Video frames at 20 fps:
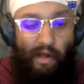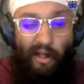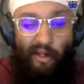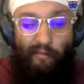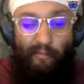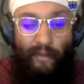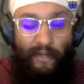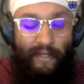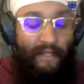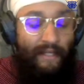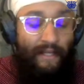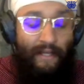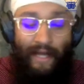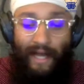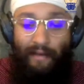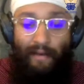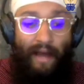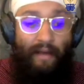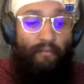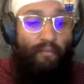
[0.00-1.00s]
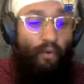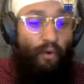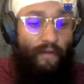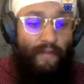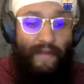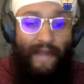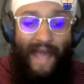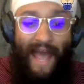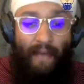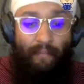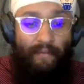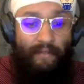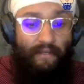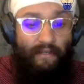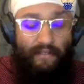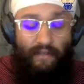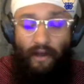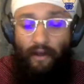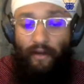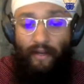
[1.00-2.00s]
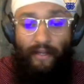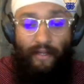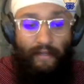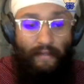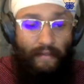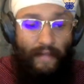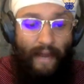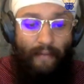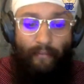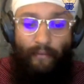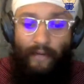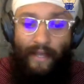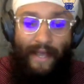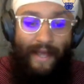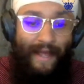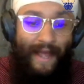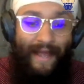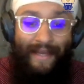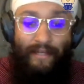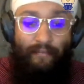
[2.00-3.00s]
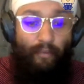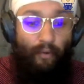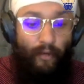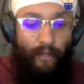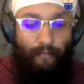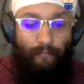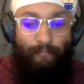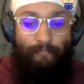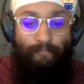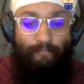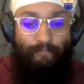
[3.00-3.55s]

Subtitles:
well, but I'm more than happy to talk and collaborate at any point.